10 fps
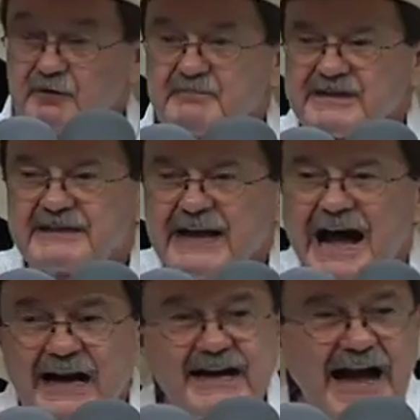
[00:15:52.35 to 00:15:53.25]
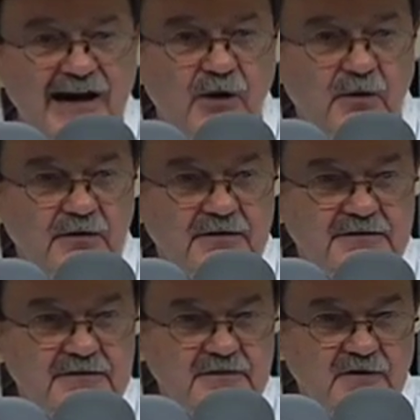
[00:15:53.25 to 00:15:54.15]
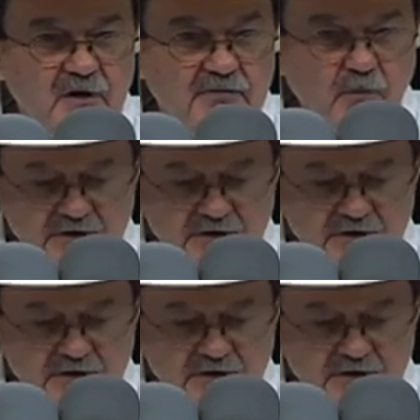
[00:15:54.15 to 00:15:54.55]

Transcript: would be in high howl over